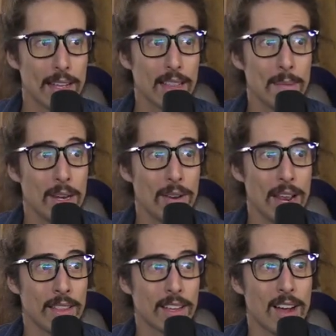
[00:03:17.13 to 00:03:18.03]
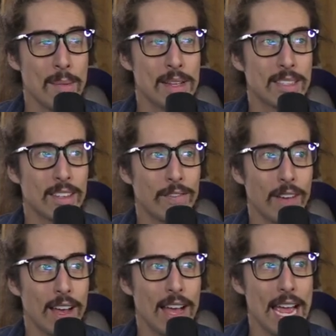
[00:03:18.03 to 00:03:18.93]
Let me know down in the comments if
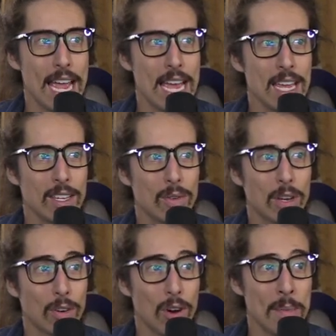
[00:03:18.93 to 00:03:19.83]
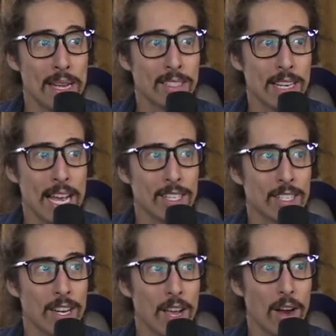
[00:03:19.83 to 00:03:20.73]
uh, A, you can grow a
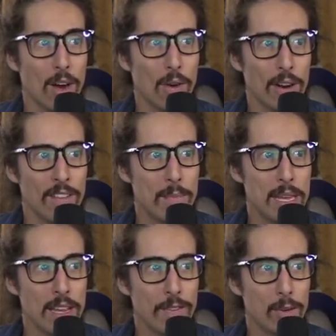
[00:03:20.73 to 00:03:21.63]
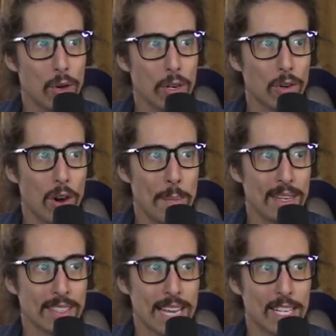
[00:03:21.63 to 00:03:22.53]
mustache, or if B, if you could grow a
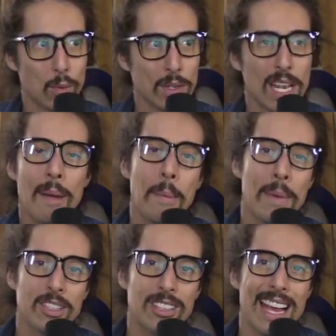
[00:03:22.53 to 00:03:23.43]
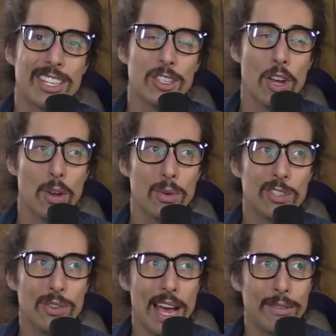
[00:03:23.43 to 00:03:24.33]
mustache, what type of mustache
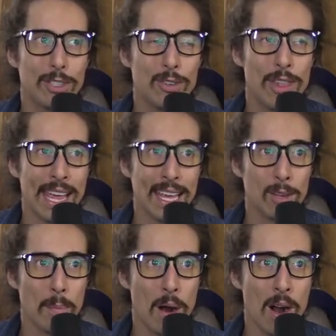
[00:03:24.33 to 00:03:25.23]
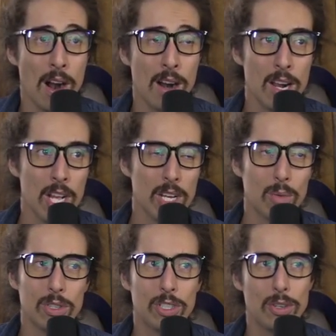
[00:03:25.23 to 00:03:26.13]
would you have? Would you do the handlebar?
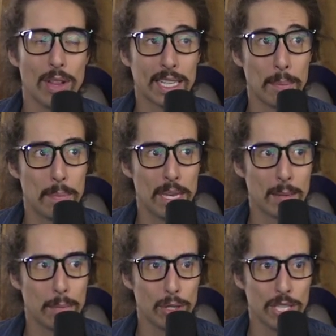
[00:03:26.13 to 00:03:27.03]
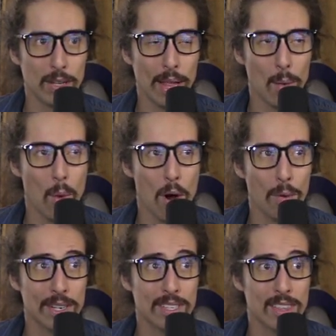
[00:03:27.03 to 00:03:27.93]
Would you do like the big bushy like
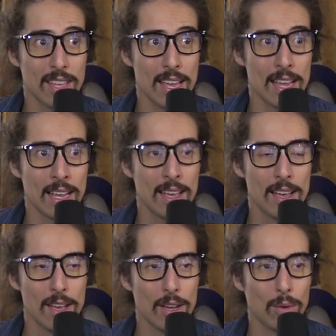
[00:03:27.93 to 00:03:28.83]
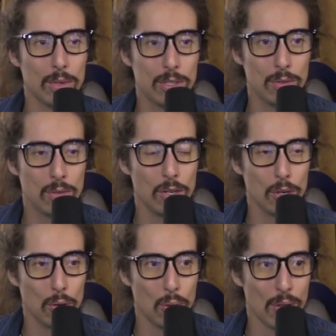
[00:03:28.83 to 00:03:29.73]
walrus thing? Would you
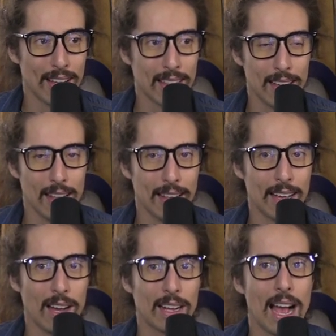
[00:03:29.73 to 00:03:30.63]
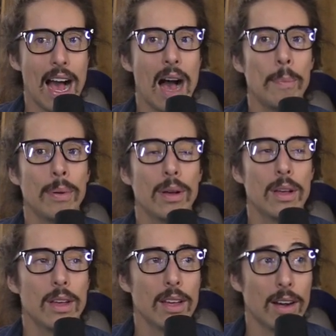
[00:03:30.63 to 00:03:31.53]
do like the like a cop?
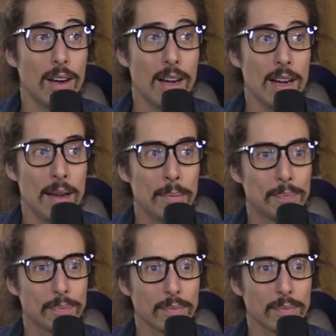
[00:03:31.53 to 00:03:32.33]
Um,